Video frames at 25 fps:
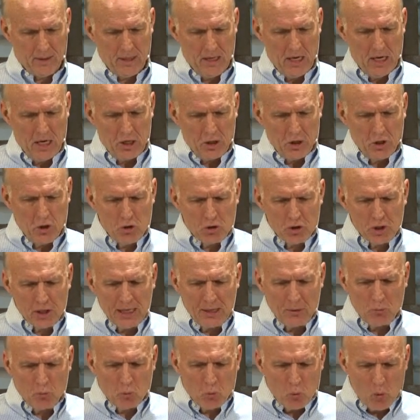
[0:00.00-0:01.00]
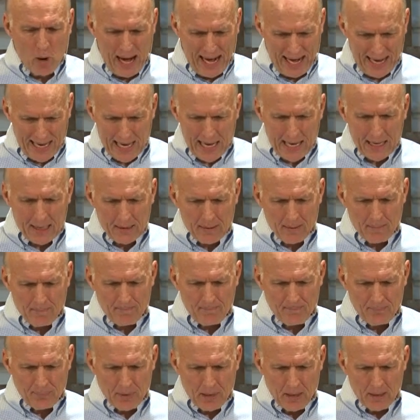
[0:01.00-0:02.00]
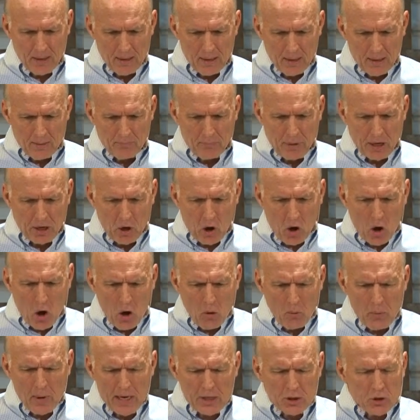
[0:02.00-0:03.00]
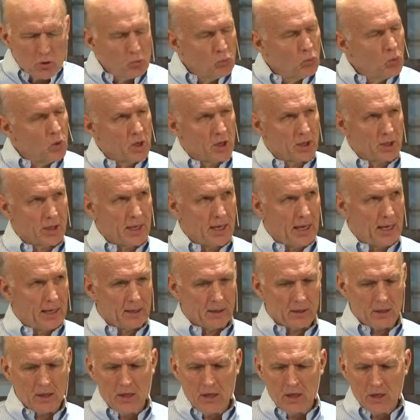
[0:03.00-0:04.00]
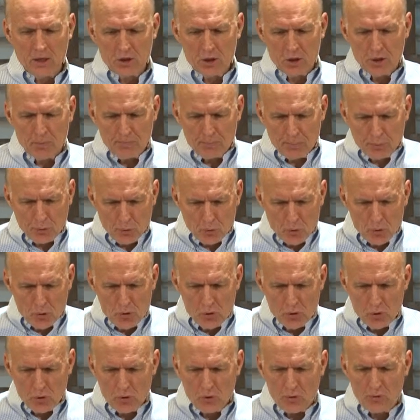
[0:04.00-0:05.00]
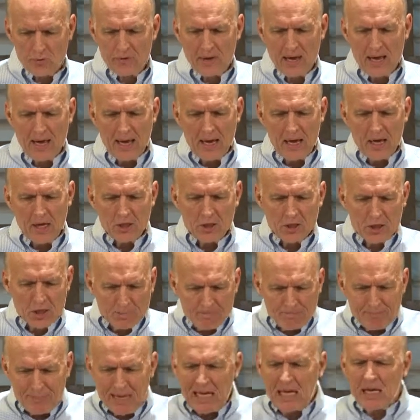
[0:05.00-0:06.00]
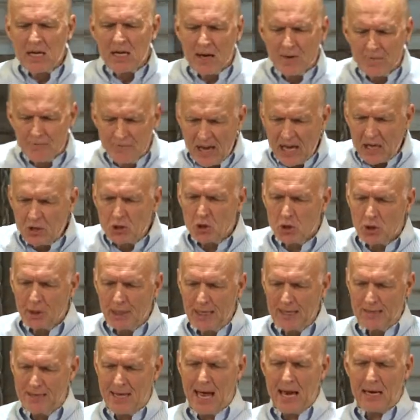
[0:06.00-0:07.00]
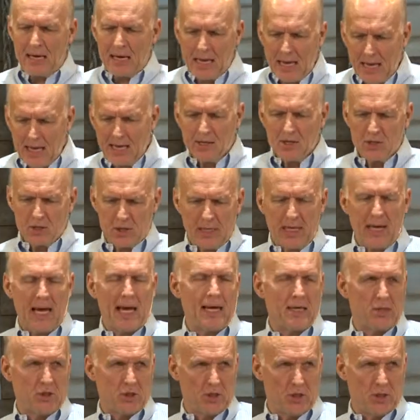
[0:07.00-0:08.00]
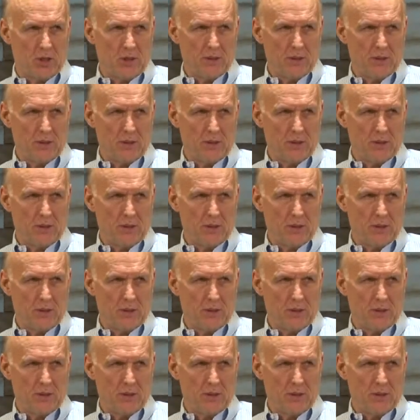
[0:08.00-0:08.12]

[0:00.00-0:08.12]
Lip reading: Usually waiting, but always working, to prove to me eventually that he is the answer.